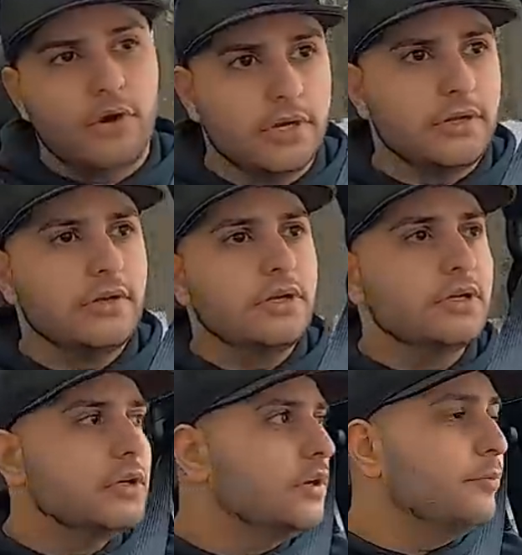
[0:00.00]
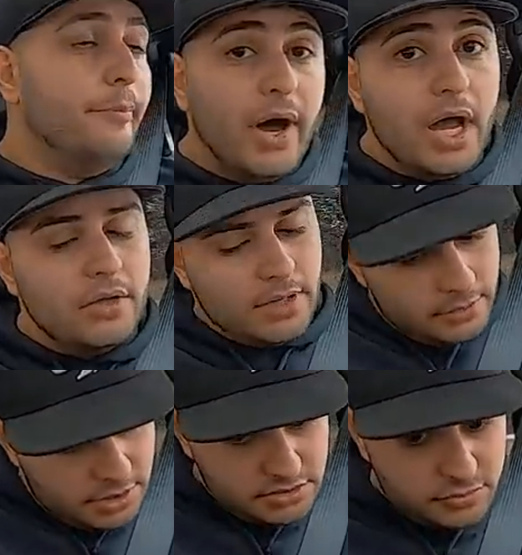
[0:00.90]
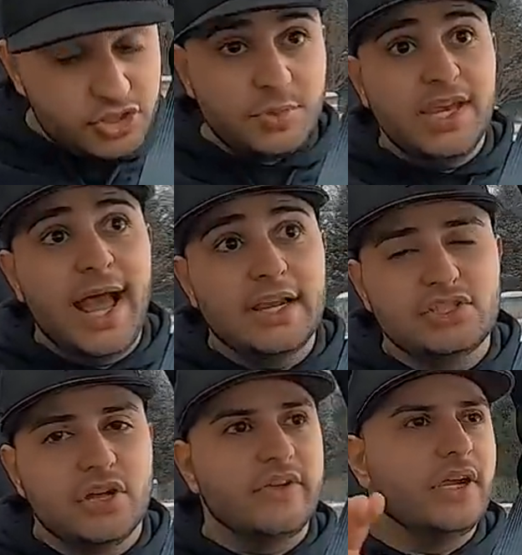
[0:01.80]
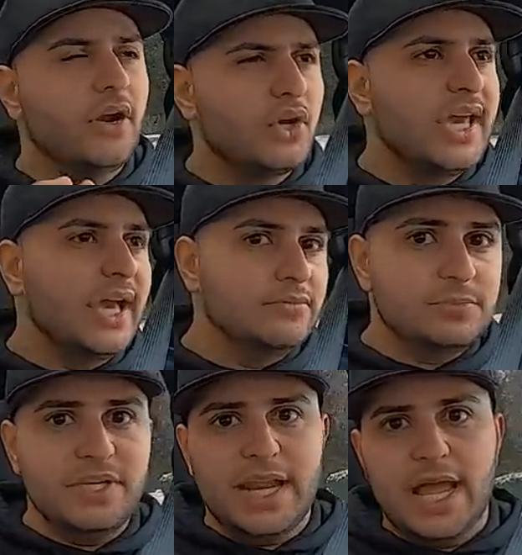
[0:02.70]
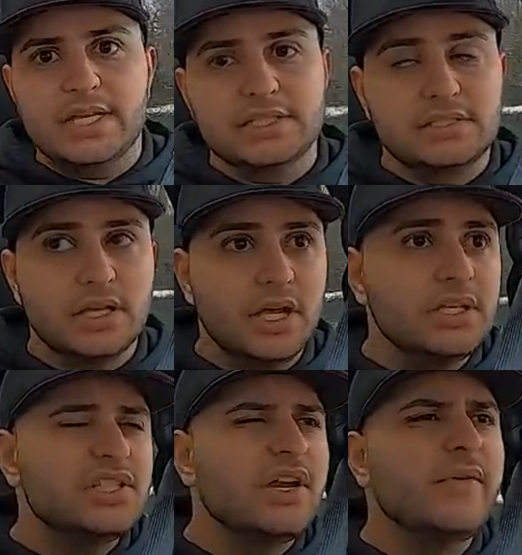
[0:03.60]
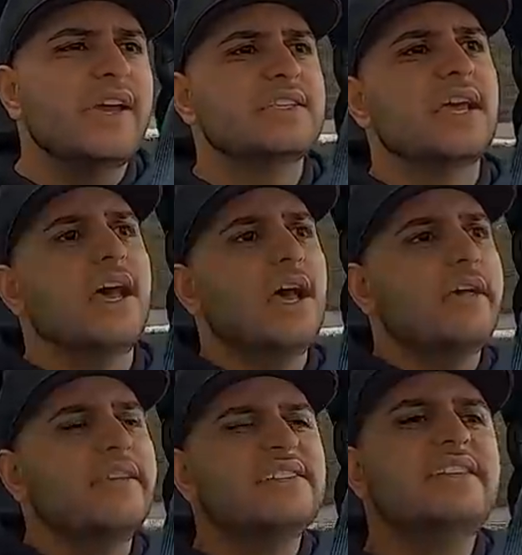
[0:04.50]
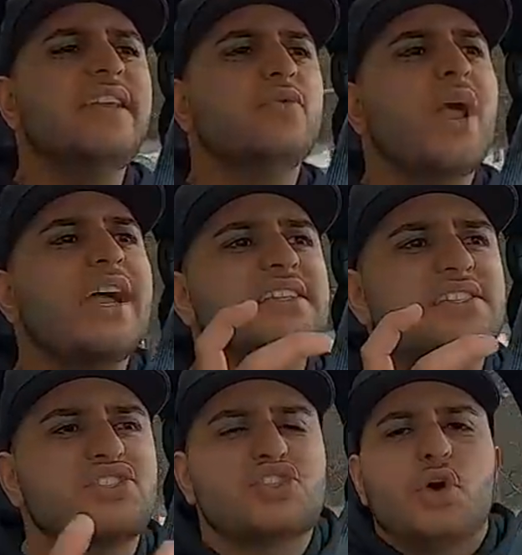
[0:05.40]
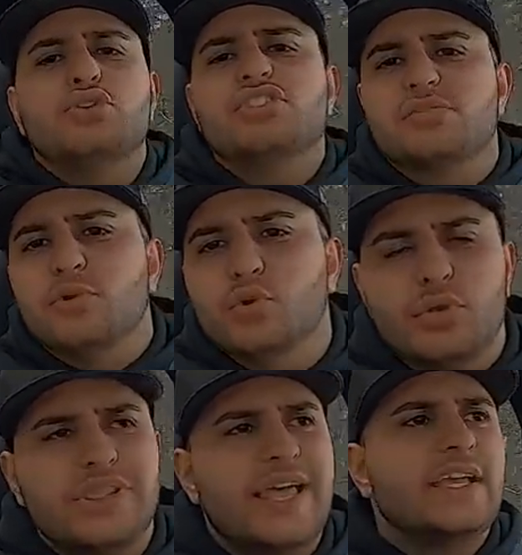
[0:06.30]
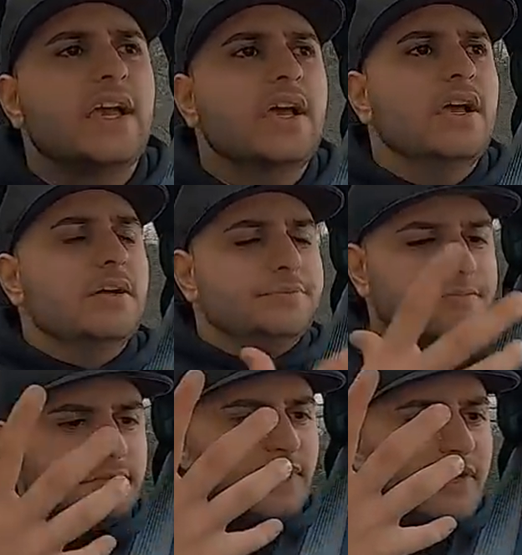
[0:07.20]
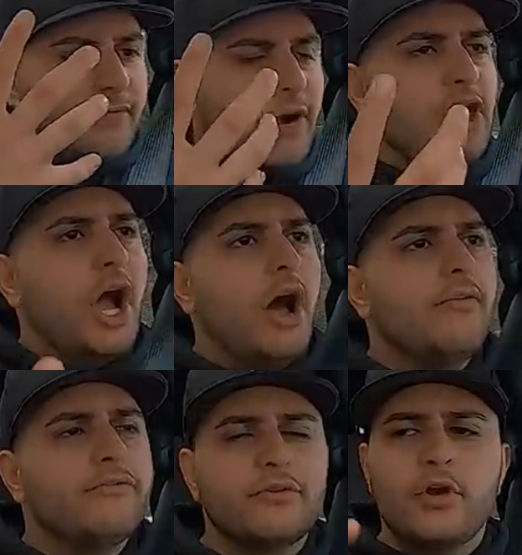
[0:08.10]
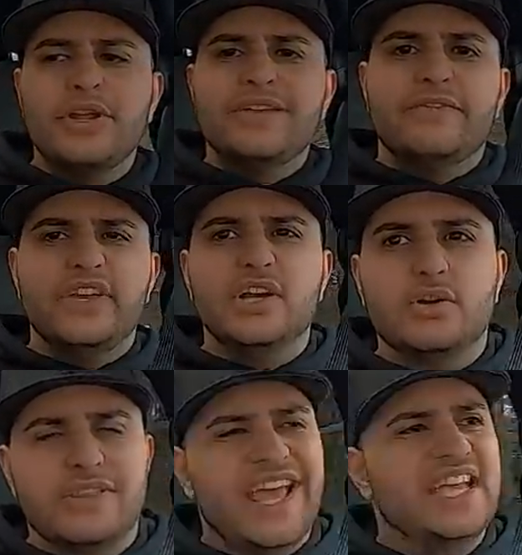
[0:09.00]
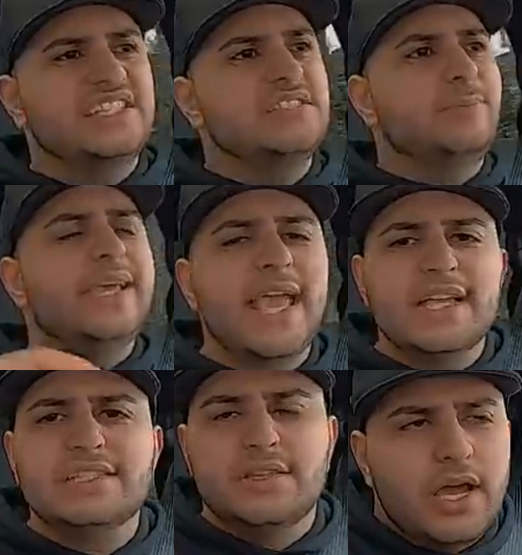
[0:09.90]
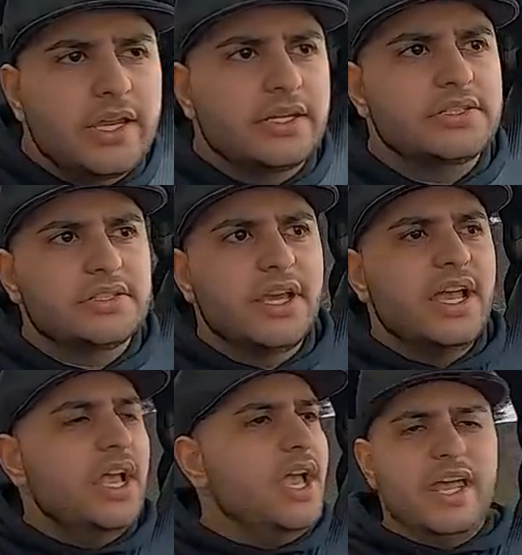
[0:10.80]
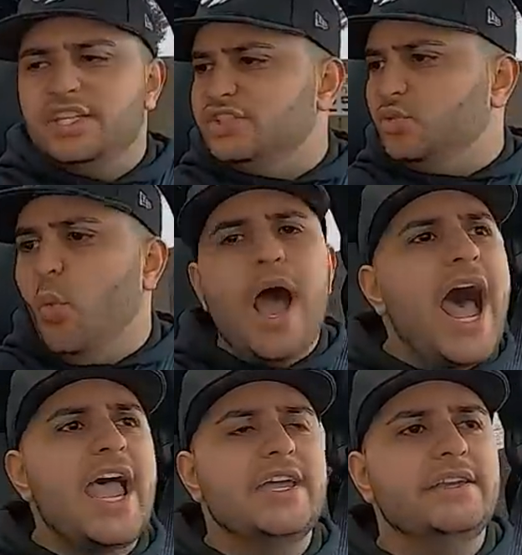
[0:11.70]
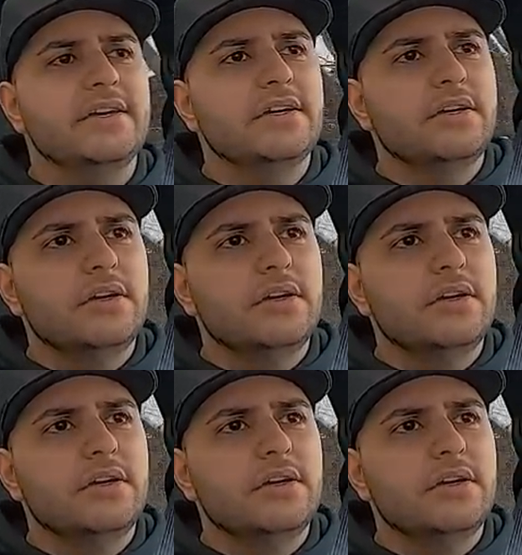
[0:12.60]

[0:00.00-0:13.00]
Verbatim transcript: Ford. But I'm just being honest over here, okay? I'm just being honest. So anyways, this thing rides so smooth. Like, for an off-roading vehicle that has these big-ass tires, and it's wide,